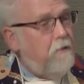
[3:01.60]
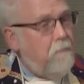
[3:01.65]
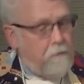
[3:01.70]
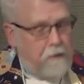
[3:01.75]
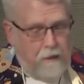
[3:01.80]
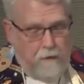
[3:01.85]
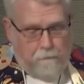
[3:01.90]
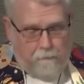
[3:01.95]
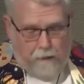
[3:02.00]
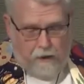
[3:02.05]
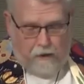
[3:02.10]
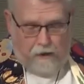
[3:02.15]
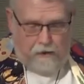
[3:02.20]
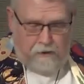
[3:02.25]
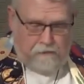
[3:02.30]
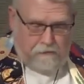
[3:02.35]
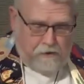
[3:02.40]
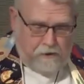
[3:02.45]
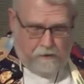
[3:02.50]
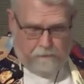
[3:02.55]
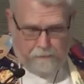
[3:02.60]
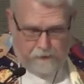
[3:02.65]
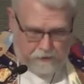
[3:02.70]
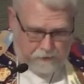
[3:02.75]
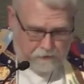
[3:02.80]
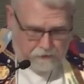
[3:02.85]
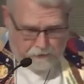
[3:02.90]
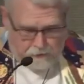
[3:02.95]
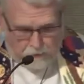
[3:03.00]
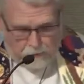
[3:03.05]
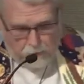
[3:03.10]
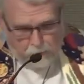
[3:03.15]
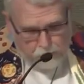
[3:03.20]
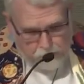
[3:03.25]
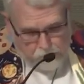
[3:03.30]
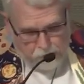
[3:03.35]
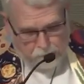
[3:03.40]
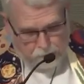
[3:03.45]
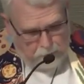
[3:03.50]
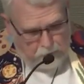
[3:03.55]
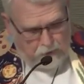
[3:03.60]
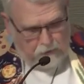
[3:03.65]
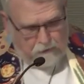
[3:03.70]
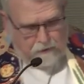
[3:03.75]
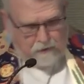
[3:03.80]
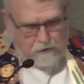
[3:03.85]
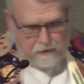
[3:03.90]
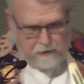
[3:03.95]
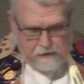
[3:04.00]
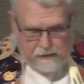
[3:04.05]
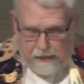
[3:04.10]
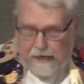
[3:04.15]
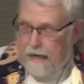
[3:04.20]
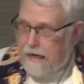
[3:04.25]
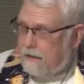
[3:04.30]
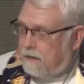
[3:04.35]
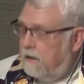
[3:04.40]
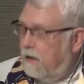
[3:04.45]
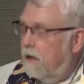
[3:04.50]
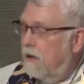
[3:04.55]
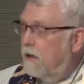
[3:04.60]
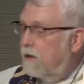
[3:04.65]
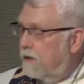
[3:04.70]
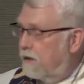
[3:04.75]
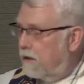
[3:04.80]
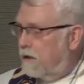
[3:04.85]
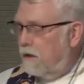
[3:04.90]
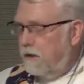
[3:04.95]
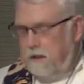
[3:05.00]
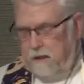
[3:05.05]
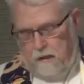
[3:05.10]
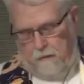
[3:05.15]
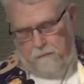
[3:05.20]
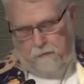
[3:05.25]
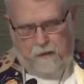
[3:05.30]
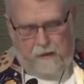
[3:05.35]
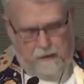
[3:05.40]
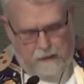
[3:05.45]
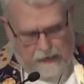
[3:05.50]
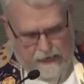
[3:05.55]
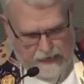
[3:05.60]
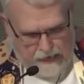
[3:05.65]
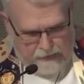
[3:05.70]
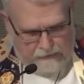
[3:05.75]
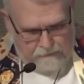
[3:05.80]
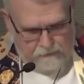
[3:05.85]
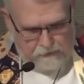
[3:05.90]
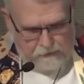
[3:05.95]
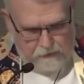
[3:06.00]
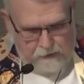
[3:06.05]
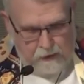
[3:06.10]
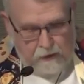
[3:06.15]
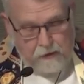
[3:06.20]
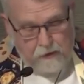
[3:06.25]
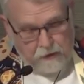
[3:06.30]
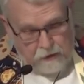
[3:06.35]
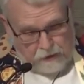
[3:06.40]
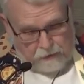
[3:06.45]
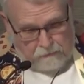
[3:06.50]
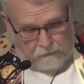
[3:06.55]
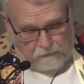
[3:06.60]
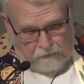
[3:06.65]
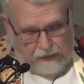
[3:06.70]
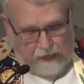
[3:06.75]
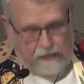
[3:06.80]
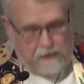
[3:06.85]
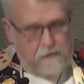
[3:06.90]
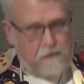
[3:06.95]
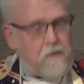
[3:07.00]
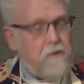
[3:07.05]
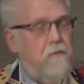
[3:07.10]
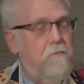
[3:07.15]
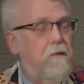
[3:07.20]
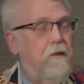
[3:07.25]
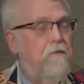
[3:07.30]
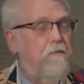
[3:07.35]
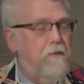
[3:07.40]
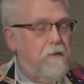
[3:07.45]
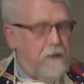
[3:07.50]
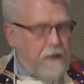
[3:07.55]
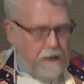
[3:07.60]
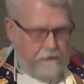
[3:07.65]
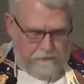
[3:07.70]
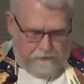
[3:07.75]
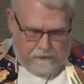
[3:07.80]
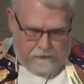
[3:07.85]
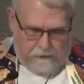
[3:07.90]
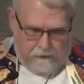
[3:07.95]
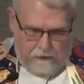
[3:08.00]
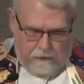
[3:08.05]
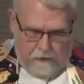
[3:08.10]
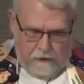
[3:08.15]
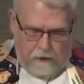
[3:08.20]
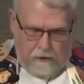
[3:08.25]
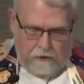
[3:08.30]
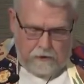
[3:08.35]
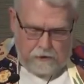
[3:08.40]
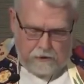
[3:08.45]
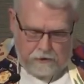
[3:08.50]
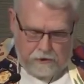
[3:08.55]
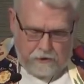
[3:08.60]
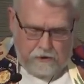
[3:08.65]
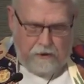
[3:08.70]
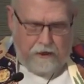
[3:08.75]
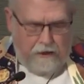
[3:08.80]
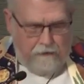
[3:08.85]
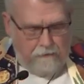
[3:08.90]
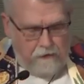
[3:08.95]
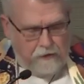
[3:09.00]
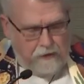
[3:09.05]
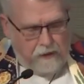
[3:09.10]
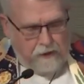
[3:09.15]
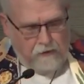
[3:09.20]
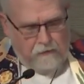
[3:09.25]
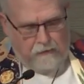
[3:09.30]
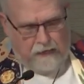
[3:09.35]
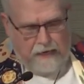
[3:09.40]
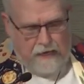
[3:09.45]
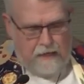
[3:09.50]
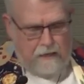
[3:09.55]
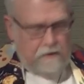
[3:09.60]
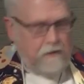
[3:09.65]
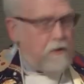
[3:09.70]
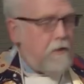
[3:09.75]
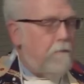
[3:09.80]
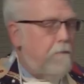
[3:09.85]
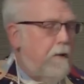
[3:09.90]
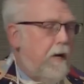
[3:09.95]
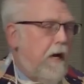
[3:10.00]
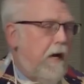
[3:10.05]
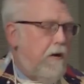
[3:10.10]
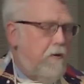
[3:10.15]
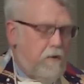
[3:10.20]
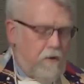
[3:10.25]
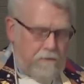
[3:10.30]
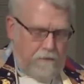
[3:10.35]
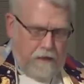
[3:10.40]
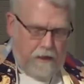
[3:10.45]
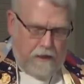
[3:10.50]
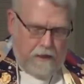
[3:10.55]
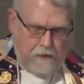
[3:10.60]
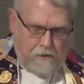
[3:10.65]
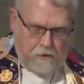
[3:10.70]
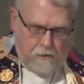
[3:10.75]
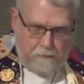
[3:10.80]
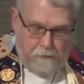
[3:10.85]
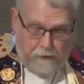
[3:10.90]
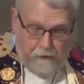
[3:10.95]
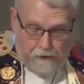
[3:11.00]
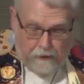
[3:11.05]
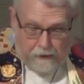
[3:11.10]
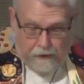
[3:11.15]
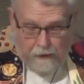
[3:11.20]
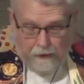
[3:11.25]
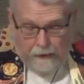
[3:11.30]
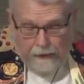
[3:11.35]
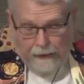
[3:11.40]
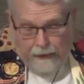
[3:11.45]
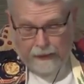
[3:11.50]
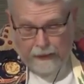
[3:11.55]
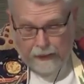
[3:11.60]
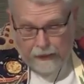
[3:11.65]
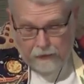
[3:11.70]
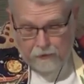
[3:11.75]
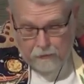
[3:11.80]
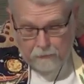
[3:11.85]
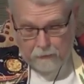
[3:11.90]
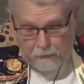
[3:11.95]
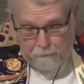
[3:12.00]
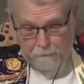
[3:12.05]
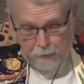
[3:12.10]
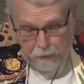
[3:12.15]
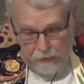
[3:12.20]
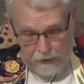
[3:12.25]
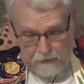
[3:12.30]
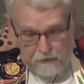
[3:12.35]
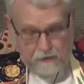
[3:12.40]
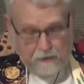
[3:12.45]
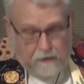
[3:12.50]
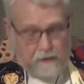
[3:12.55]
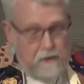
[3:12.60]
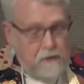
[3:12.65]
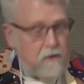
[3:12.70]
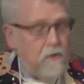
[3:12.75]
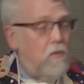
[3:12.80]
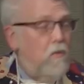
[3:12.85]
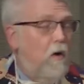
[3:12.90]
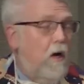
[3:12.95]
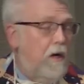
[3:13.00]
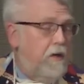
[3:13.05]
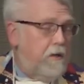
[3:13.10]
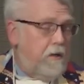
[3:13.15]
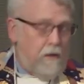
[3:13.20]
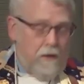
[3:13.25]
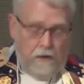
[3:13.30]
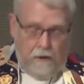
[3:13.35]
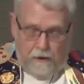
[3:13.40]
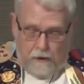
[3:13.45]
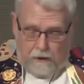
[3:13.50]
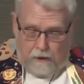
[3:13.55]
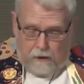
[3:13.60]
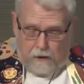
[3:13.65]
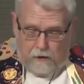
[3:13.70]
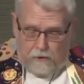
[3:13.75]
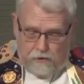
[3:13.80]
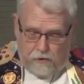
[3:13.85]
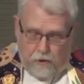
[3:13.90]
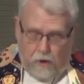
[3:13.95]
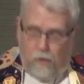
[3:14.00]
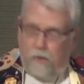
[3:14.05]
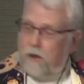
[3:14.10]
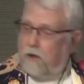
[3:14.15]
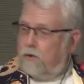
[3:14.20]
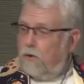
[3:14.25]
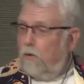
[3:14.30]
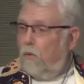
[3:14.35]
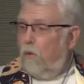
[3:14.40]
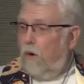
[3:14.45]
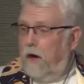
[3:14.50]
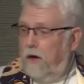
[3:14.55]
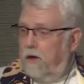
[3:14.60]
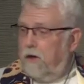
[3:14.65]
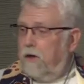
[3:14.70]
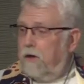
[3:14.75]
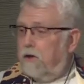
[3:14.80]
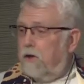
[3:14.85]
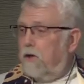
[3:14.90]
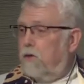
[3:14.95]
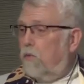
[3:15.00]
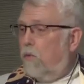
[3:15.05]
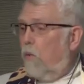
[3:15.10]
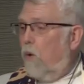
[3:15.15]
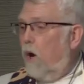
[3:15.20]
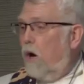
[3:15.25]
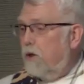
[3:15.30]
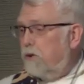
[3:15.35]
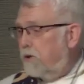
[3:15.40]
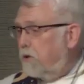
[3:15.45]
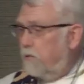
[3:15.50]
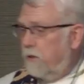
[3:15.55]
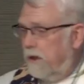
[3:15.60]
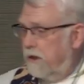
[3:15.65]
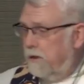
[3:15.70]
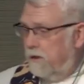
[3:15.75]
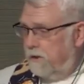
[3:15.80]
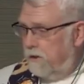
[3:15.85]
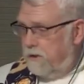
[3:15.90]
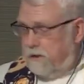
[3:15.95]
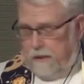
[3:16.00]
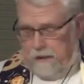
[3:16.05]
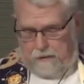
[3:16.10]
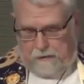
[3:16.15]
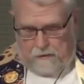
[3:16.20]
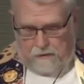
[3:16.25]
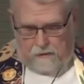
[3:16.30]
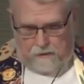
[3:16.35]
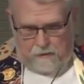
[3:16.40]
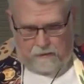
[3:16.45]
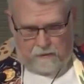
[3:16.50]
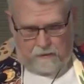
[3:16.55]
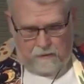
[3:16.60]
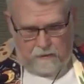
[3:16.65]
to be a part of something new, who submitted to this act to clean up their lives, to confess, to be forgiven, to turn everything around to the power of God's Spirit, and to be present in the water so that the water could wash away their sins.